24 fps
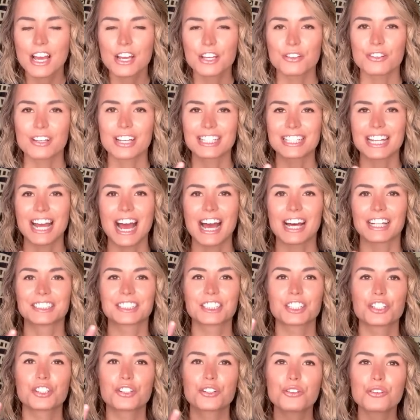You get to
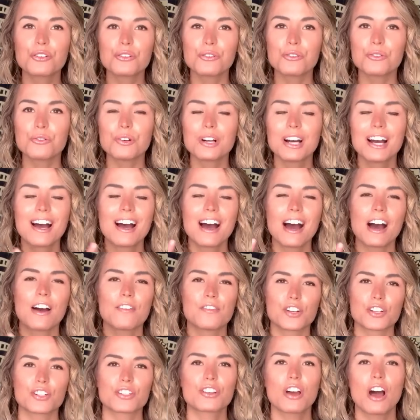ask 2
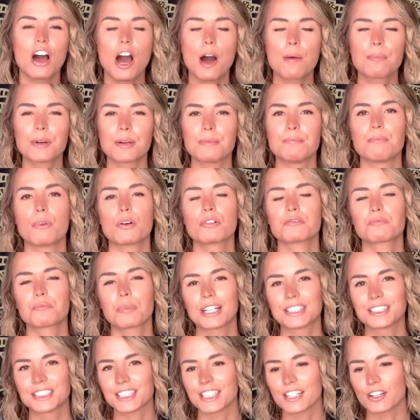of your top and most
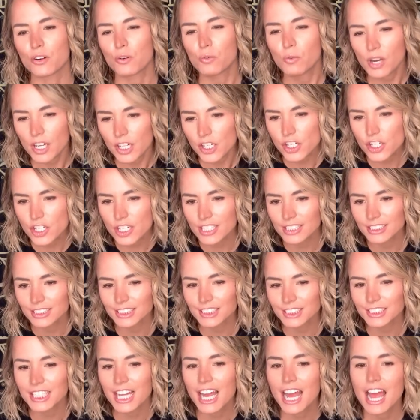pressing
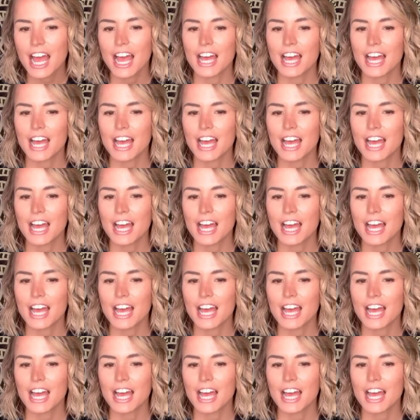questions,